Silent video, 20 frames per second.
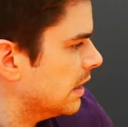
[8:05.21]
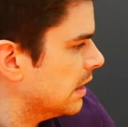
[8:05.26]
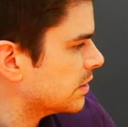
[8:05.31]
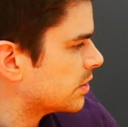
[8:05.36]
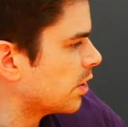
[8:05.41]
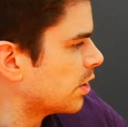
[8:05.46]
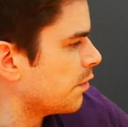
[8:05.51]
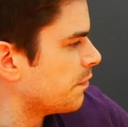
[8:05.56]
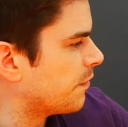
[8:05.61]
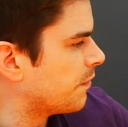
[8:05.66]

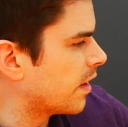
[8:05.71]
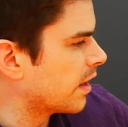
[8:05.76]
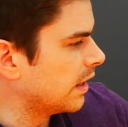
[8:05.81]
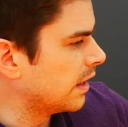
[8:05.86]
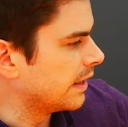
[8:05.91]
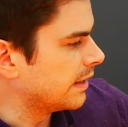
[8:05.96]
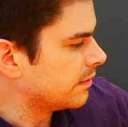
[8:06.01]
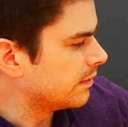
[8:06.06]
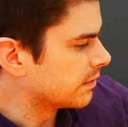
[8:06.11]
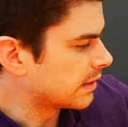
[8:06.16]
So
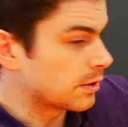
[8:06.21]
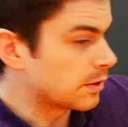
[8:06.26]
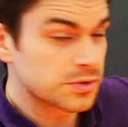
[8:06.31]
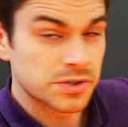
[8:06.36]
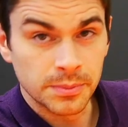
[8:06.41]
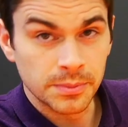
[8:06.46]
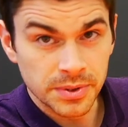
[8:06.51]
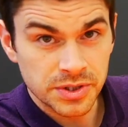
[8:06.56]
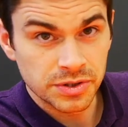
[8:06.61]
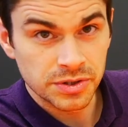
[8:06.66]
finally, that was
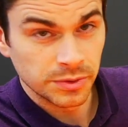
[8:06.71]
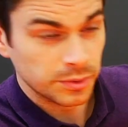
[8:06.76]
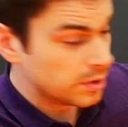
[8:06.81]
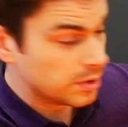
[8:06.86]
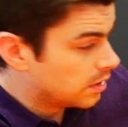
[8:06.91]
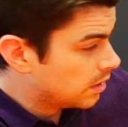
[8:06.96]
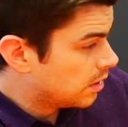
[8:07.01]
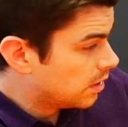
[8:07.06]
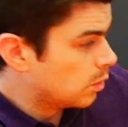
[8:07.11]
number two.